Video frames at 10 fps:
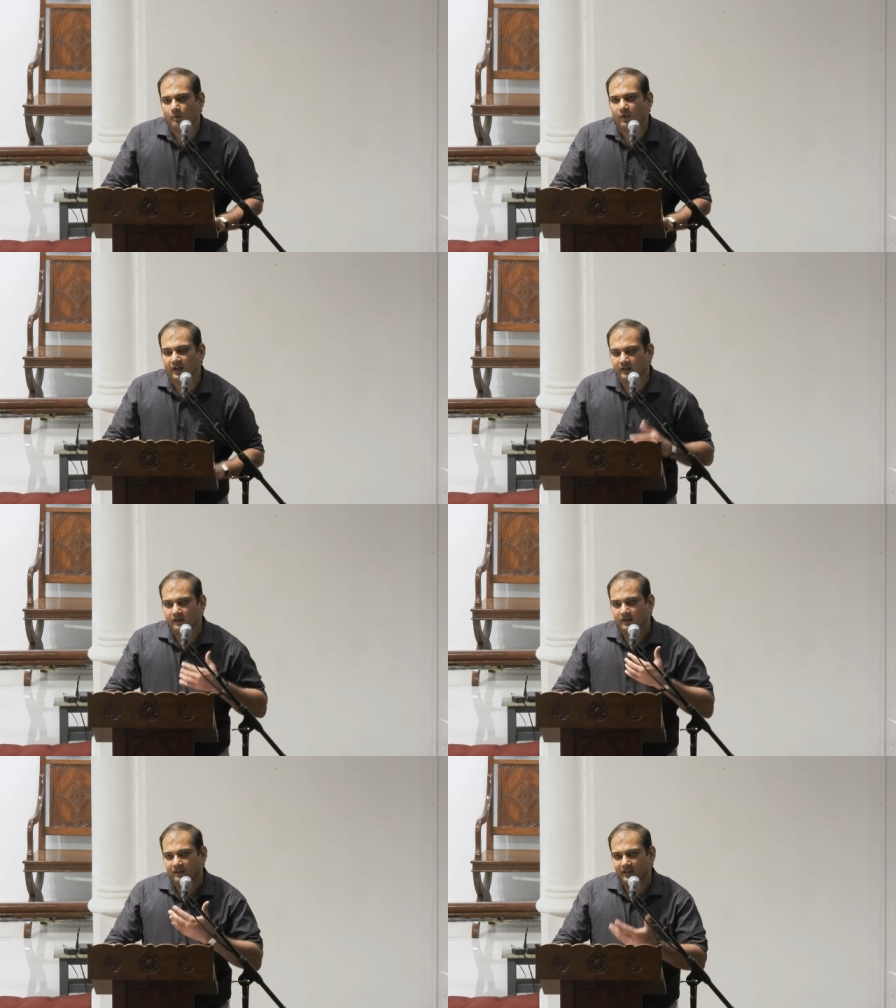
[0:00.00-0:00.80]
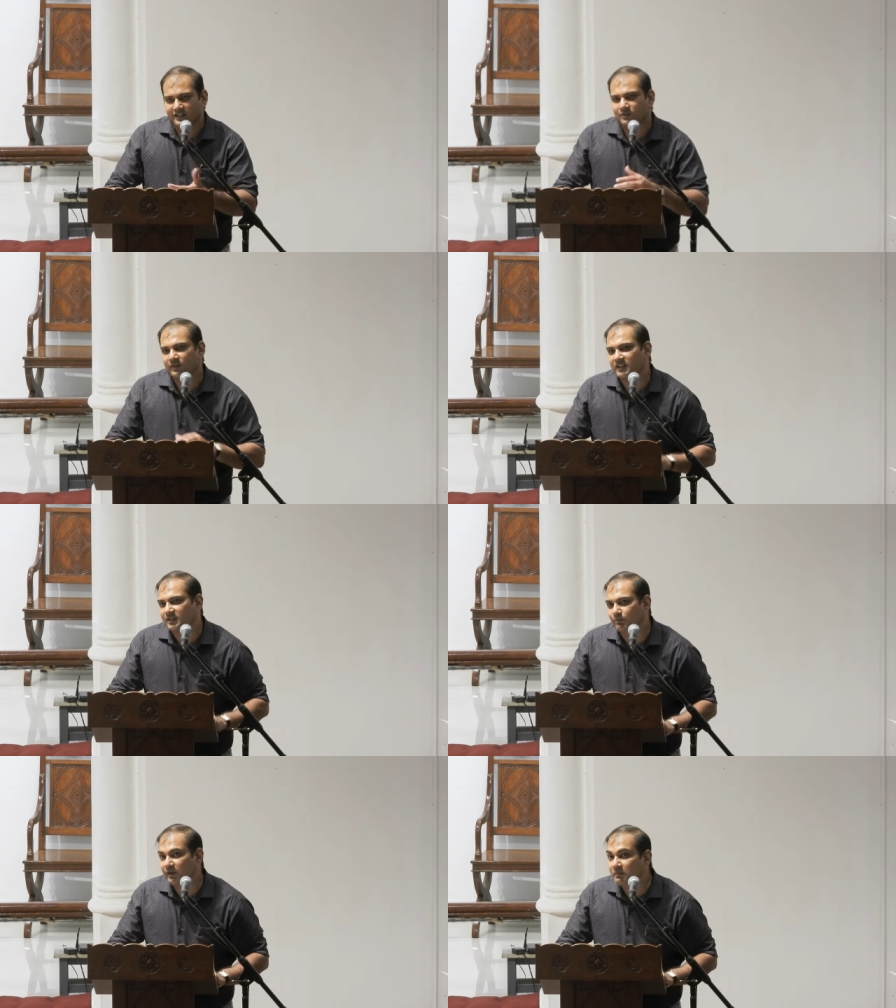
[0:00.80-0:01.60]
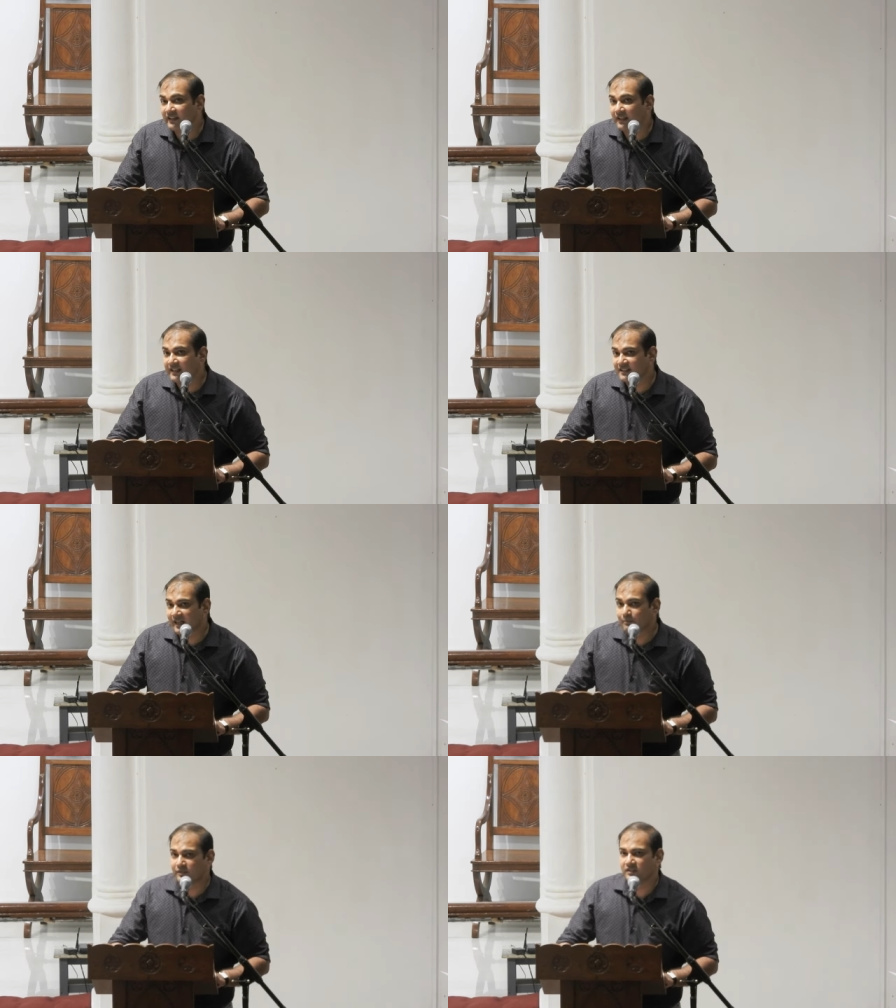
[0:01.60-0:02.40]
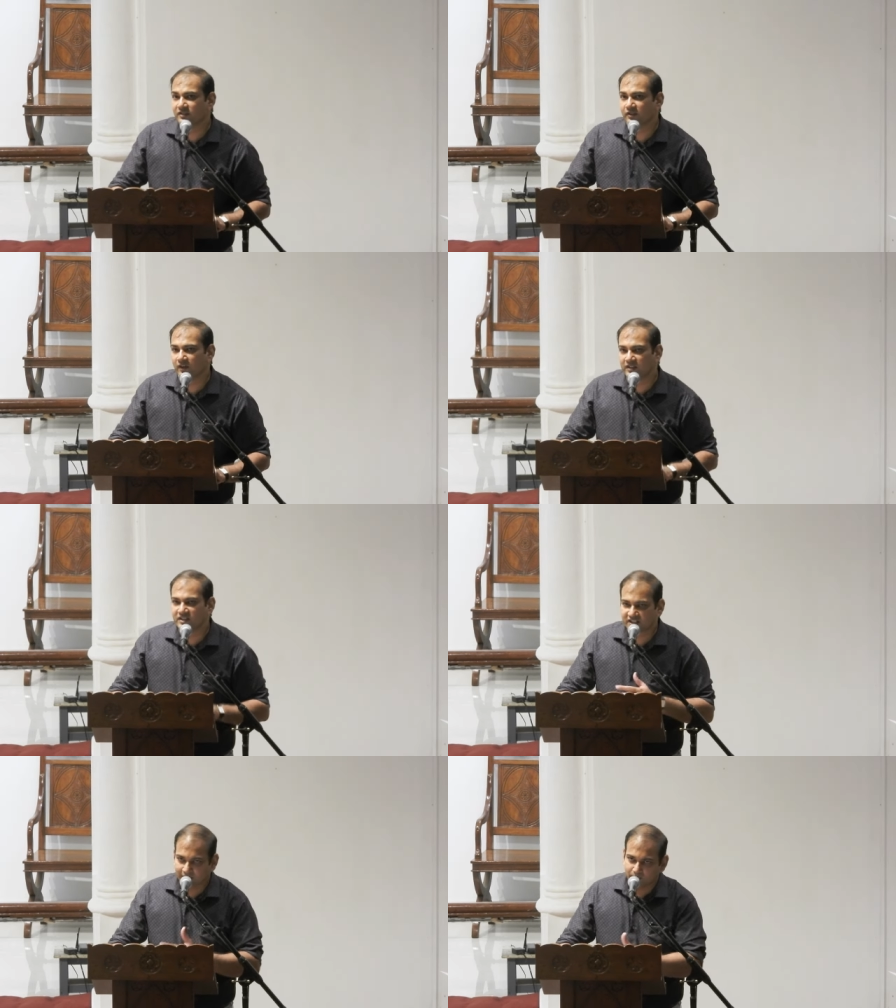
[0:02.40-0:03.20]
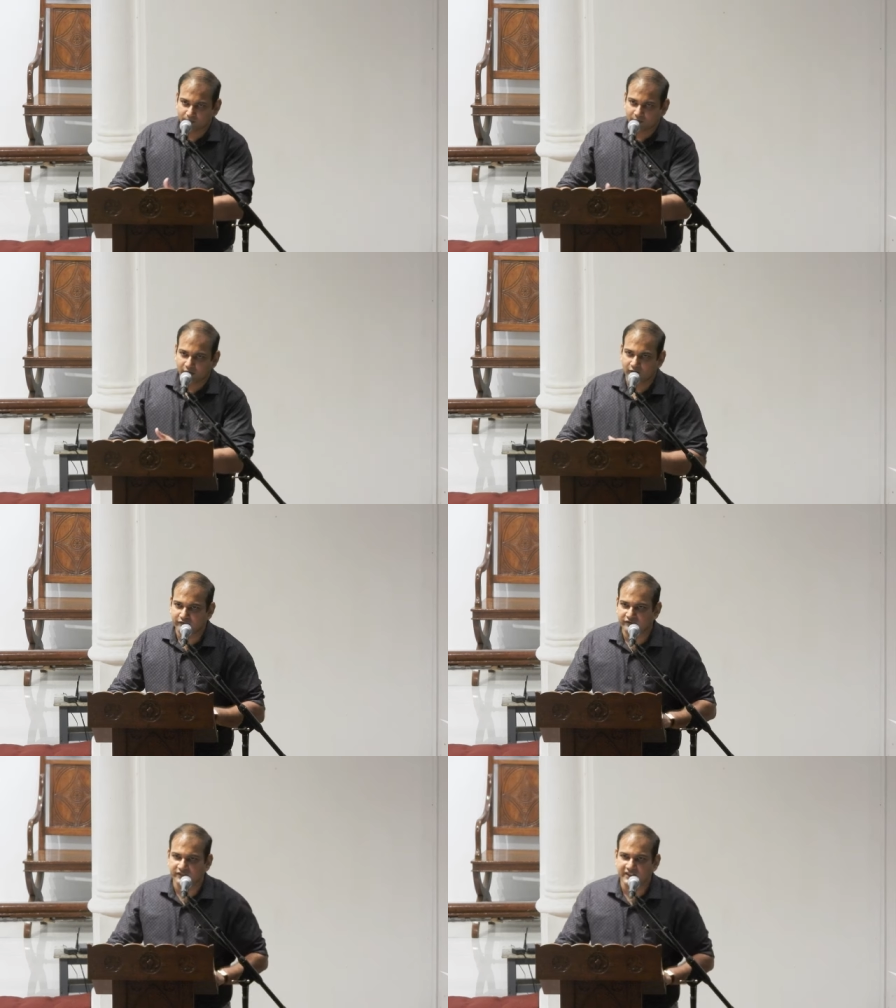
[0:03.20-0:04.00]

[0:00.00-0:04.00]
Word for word: But let's look at some biblical examples on some of